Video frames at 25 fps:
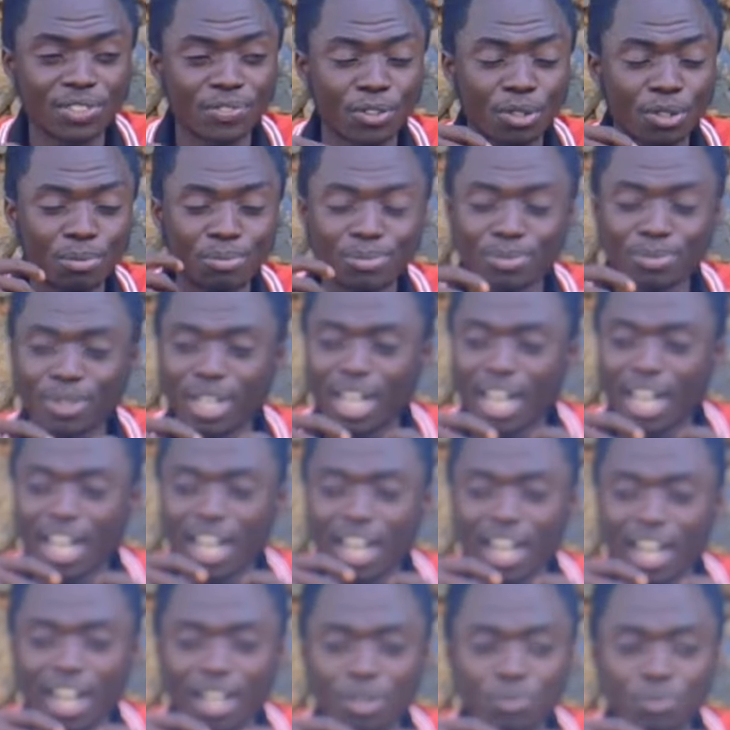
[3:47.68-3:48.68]
from
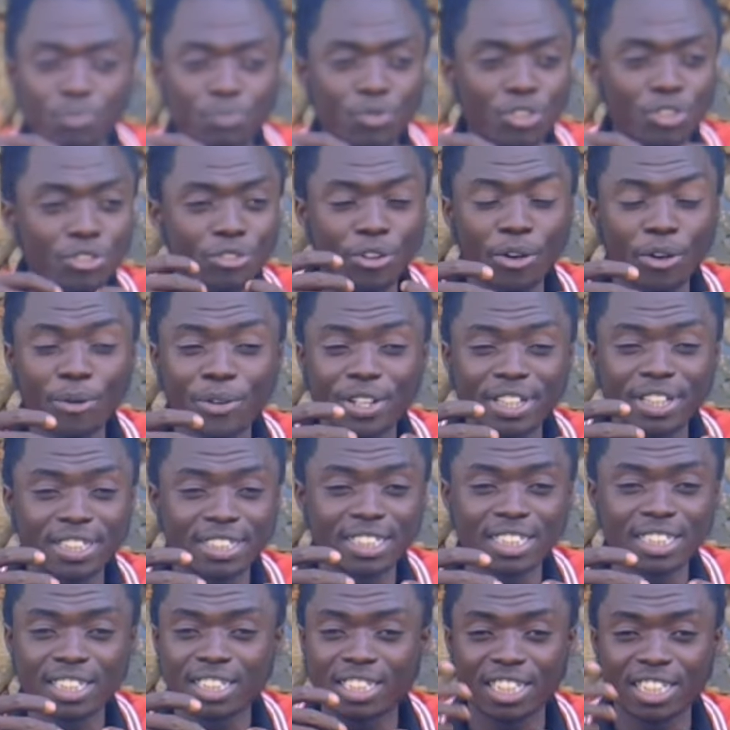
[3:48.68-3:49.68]
falling
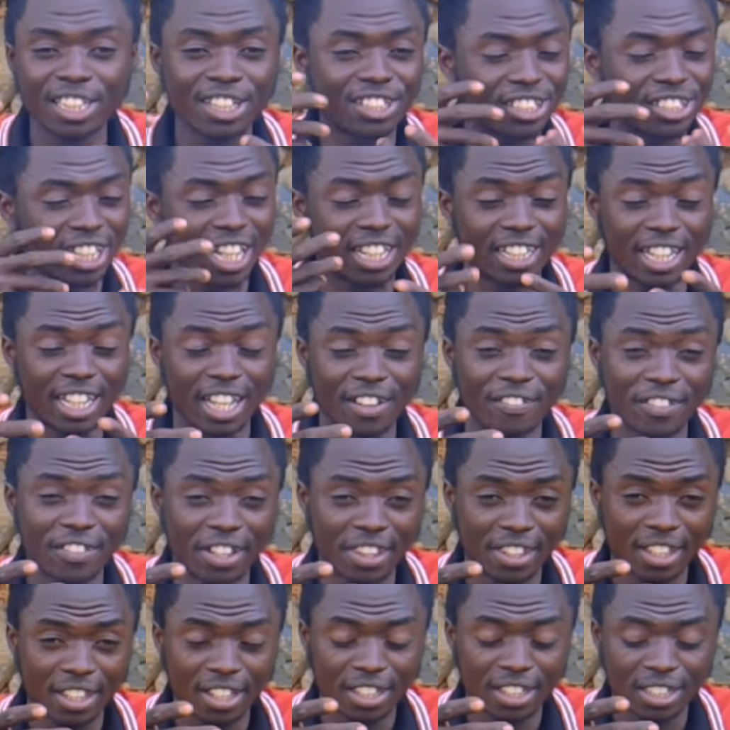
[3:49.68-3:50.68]
sick each and
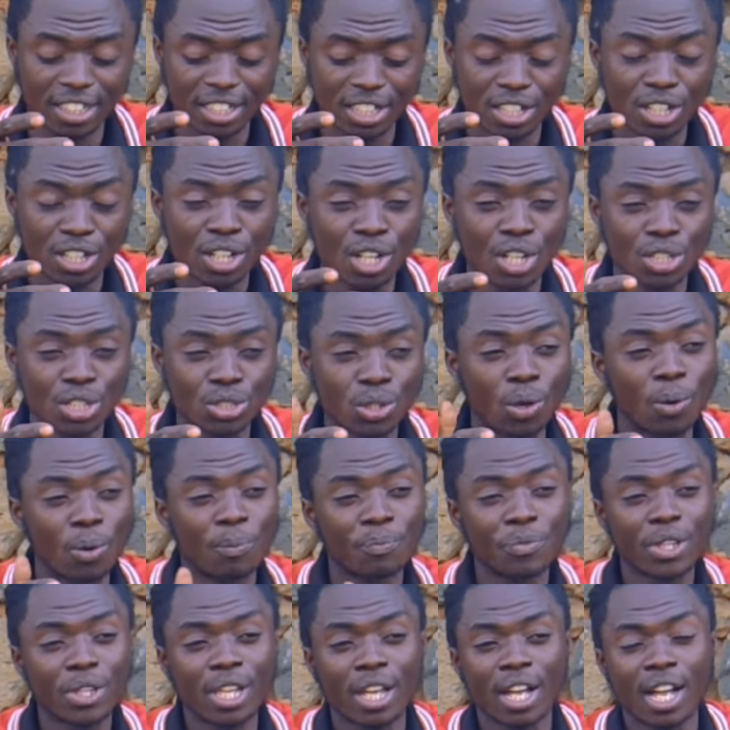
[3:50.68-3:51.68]
every day. So
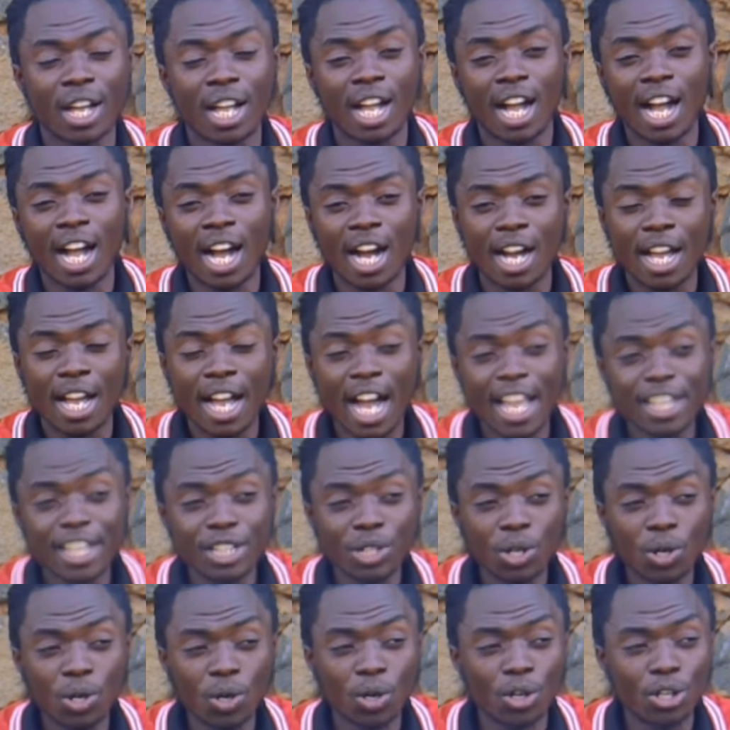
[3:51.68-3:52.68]
I
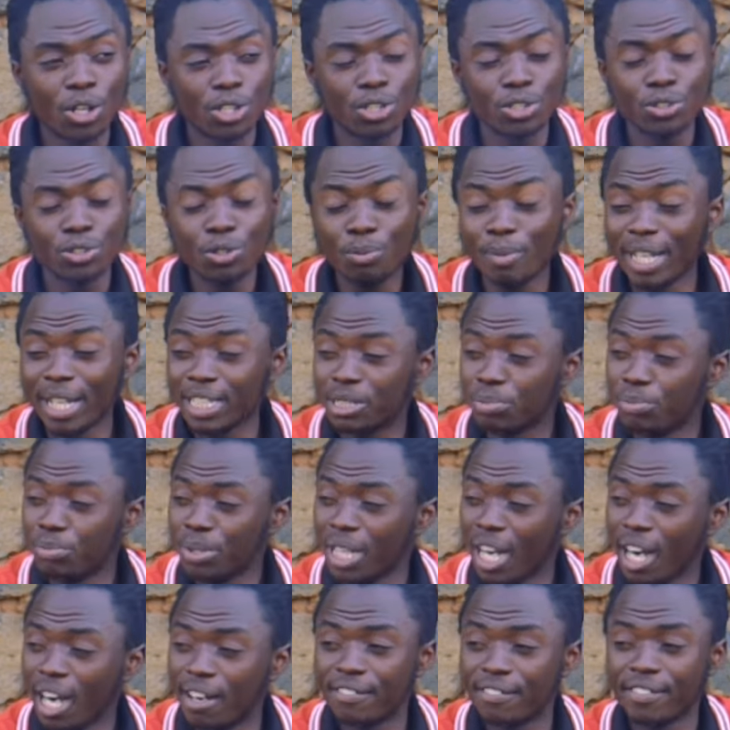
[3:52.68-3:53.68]
know you might be
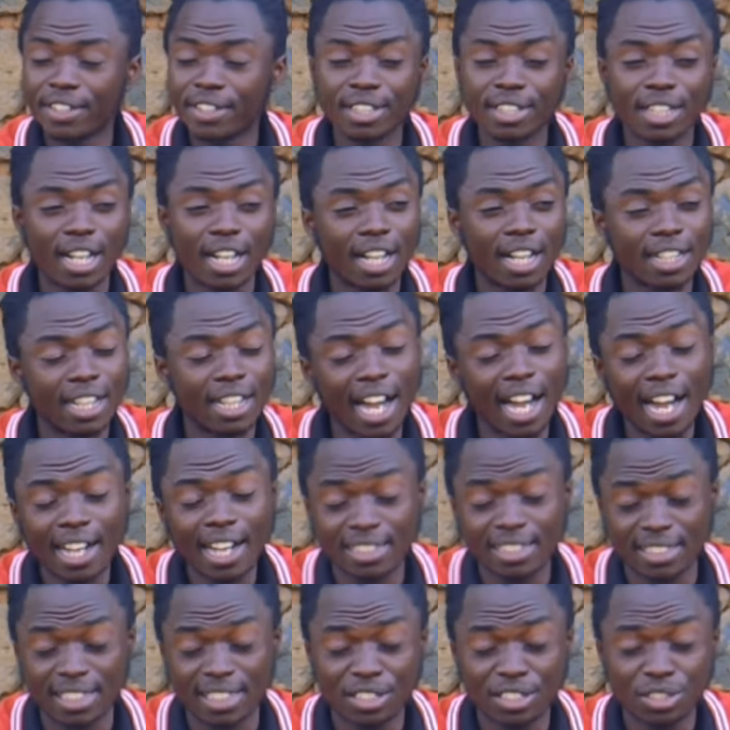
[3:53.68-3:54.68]
having the
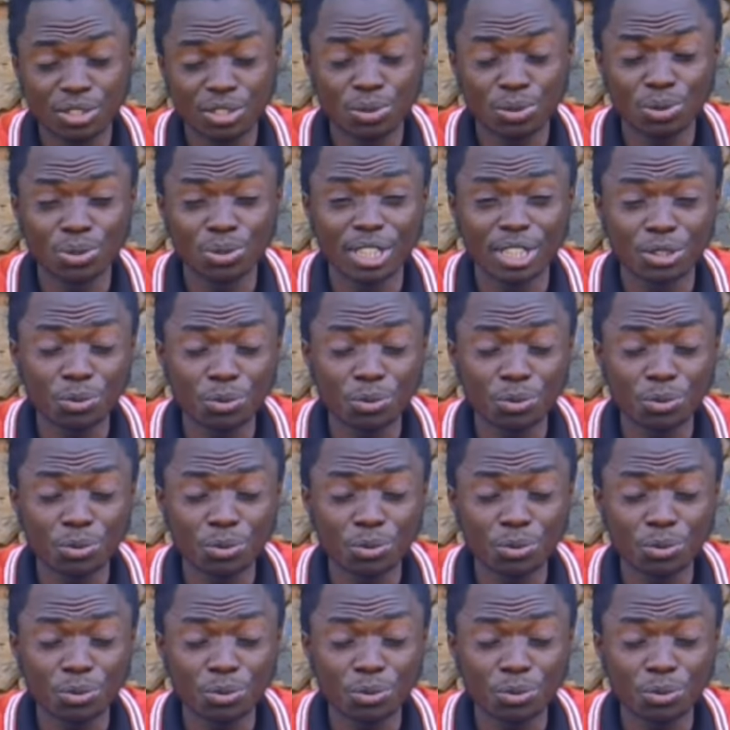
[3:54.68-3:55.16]
access to the